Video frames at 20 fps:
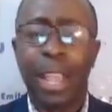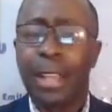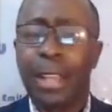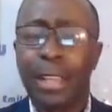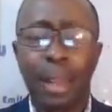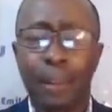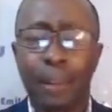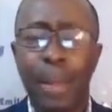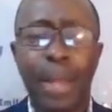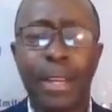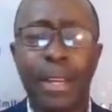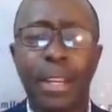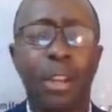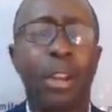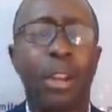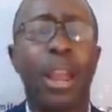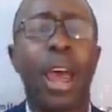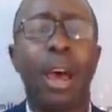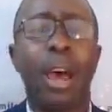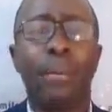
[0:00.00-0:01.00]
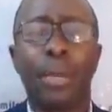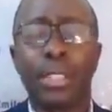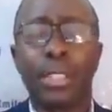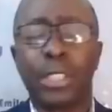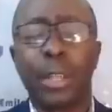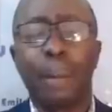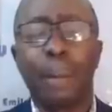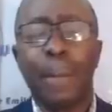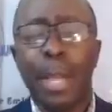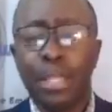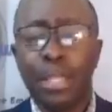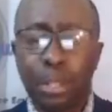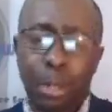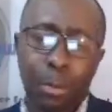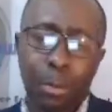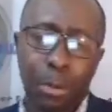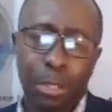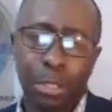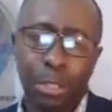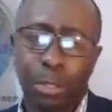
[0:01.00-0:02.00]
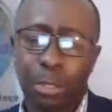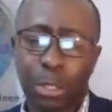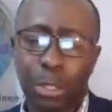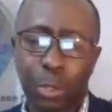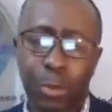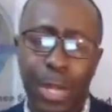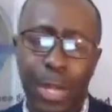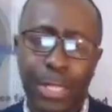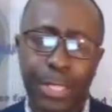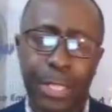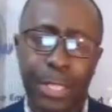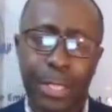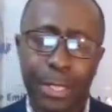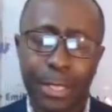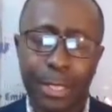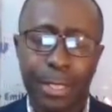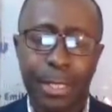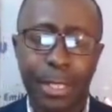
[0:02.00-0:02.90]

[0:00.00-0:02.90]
depending on how much the pastor wants to stretch it.